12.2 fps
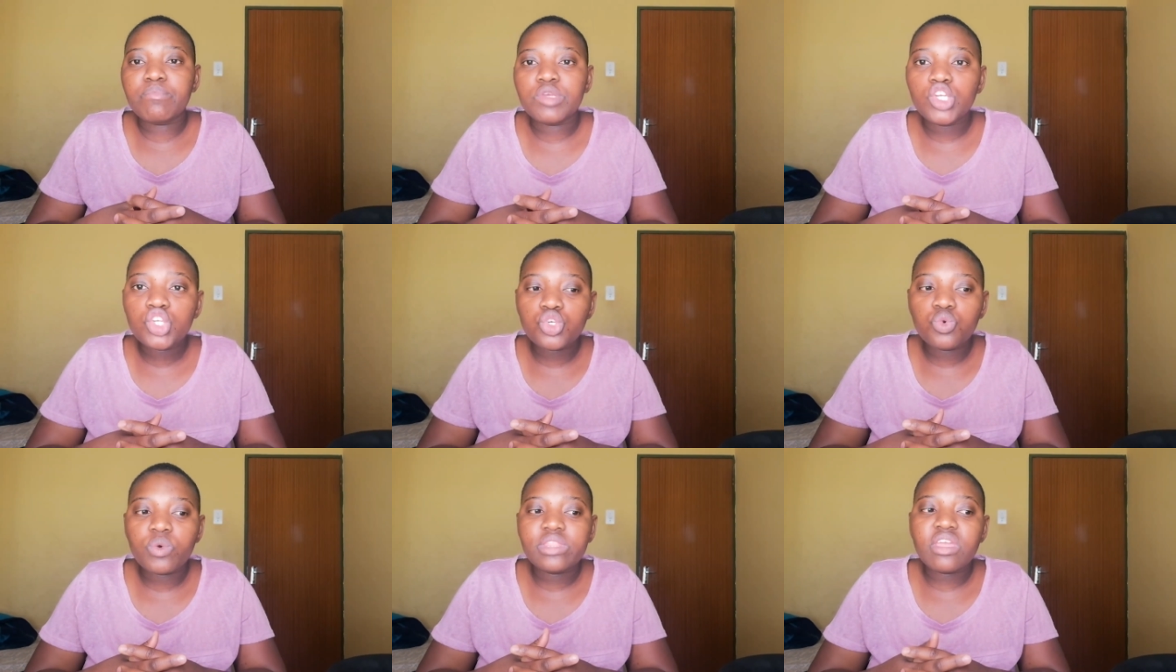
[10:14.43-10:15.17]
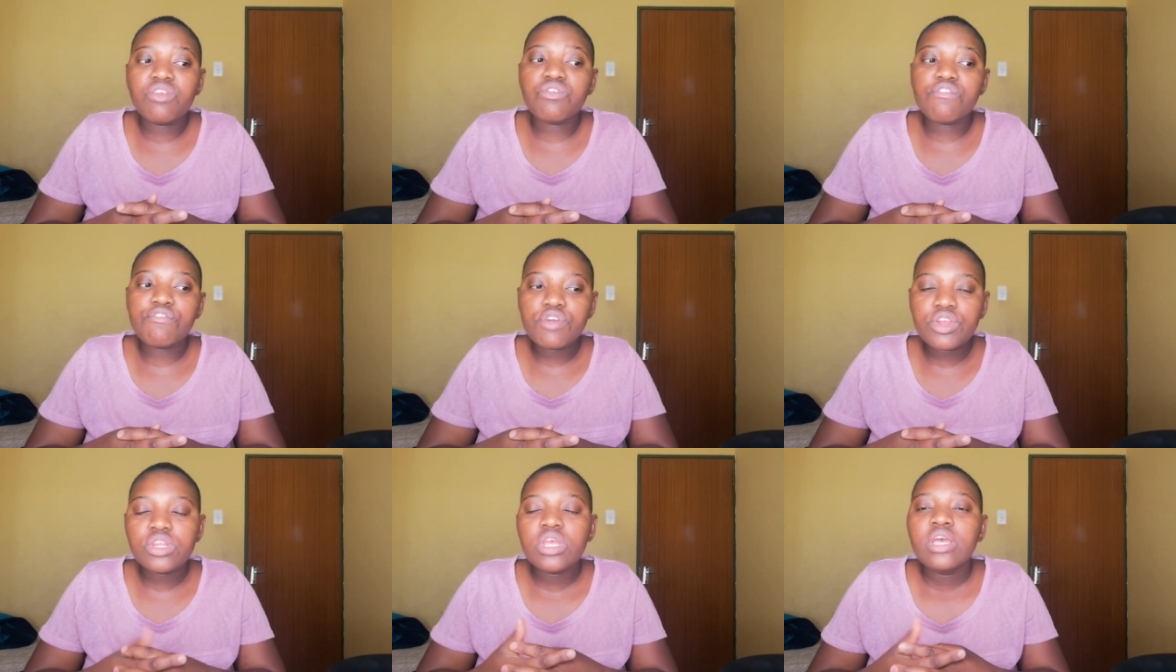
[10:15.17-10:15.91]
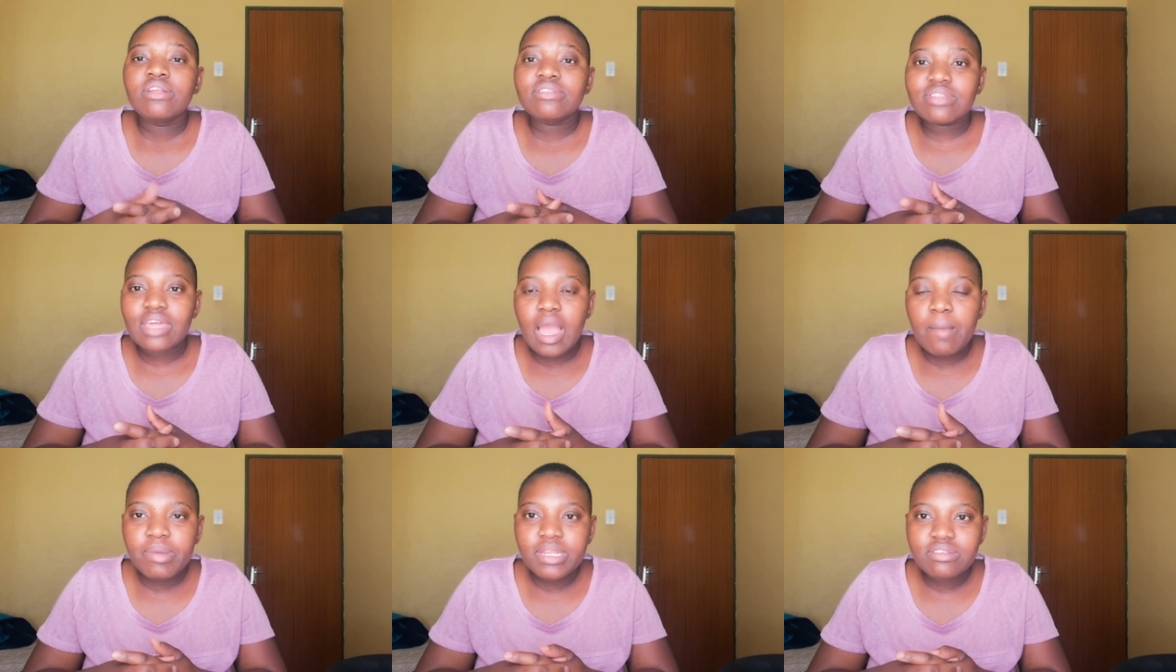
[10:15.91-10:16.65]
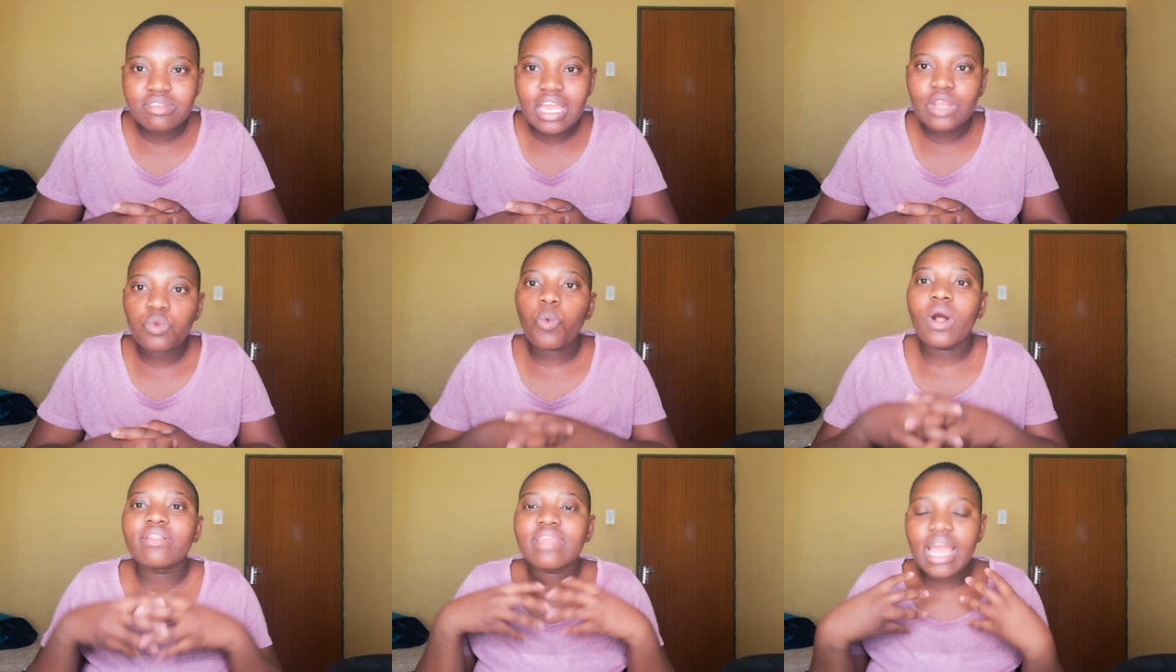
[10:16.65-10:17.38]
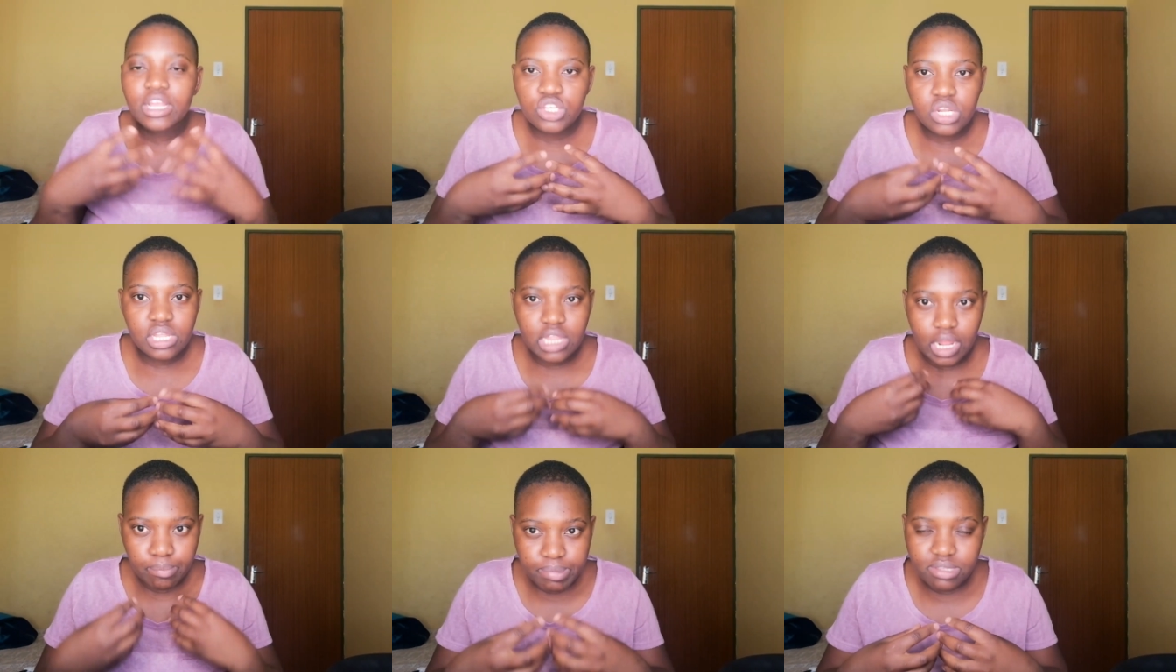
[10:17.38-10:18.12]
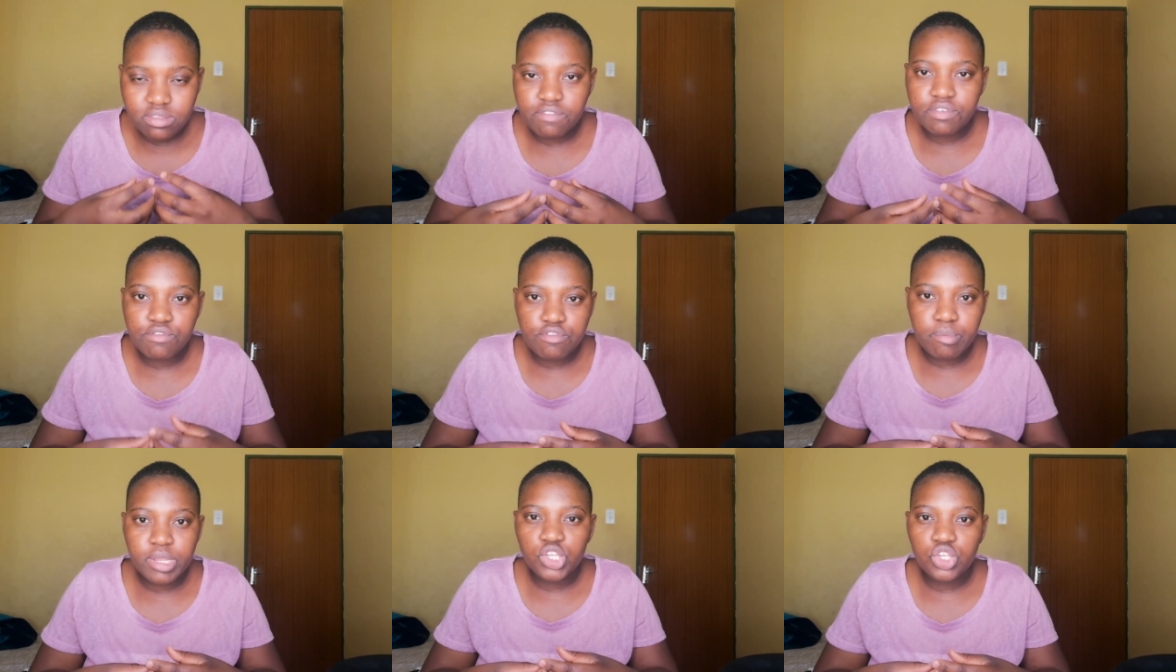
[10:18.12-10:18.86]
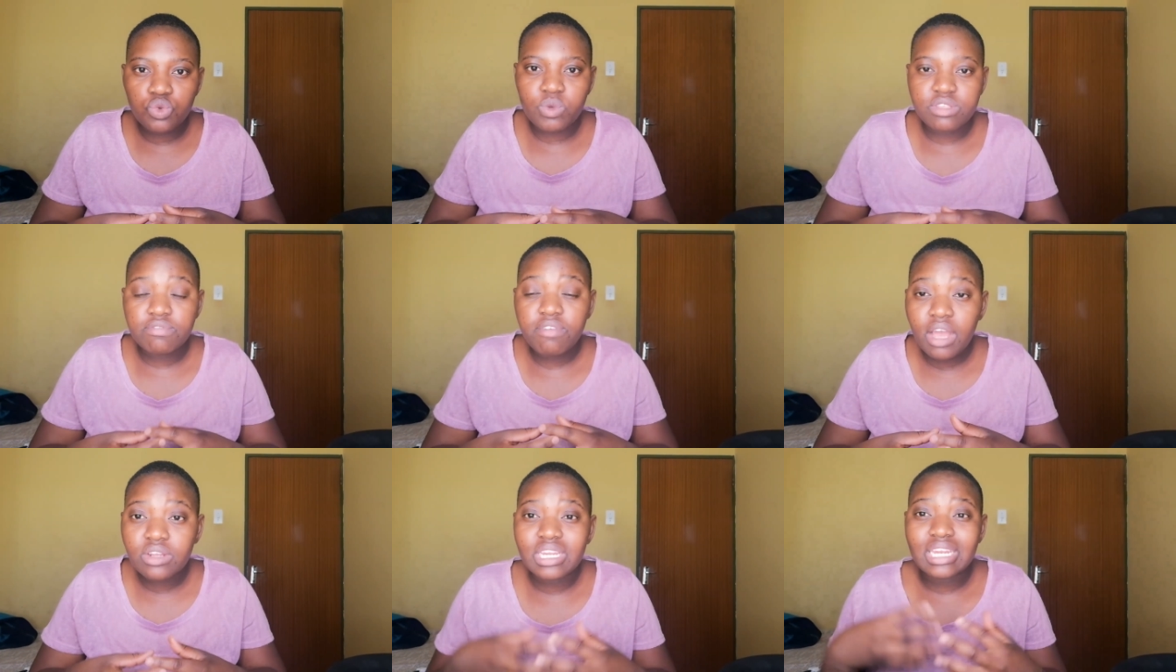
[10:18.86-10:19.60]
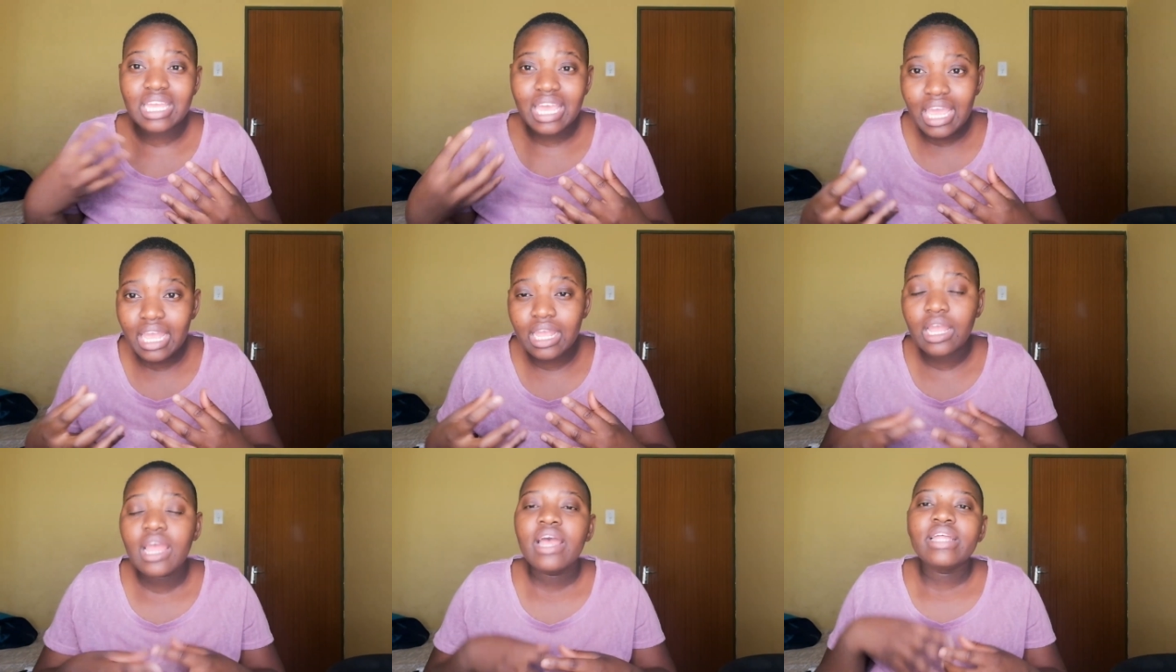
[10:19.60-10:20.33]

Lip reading: issue, where they referred to the Companies Act while actually that piece of information was found in King,